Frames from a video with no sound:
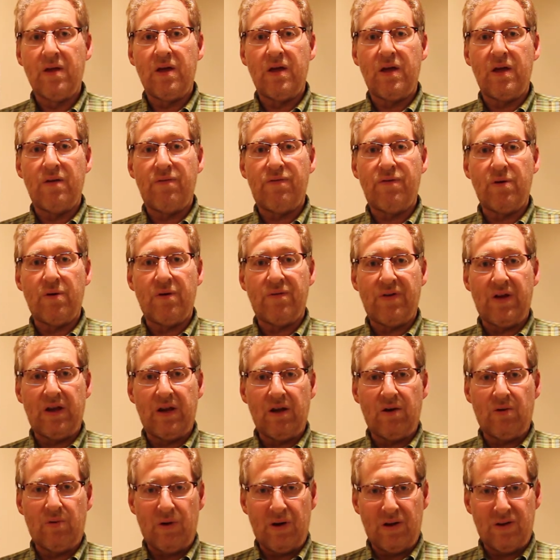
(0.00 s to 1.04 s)
If you have
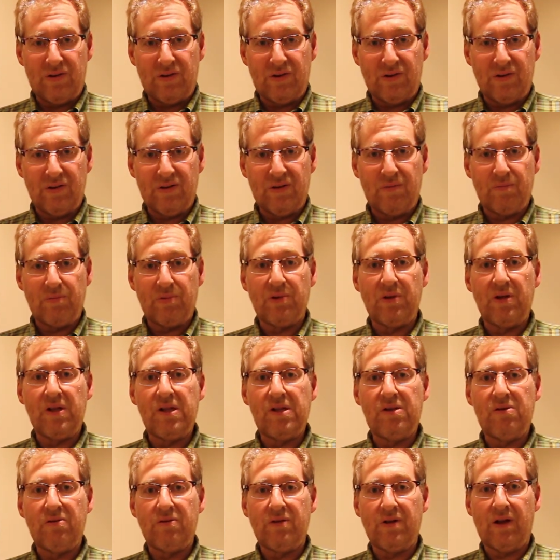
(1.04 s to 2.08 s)
any questions,
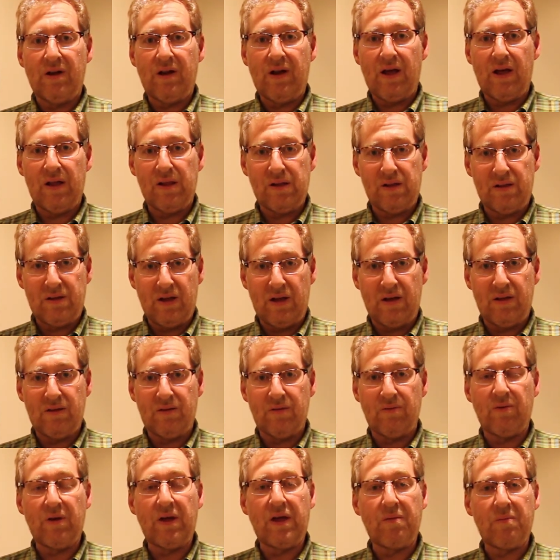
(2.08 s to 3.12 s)
please do not hesitate
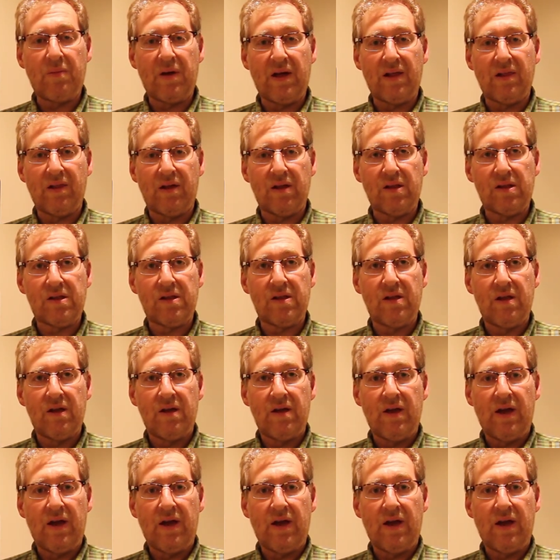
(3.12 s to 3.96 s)
to email us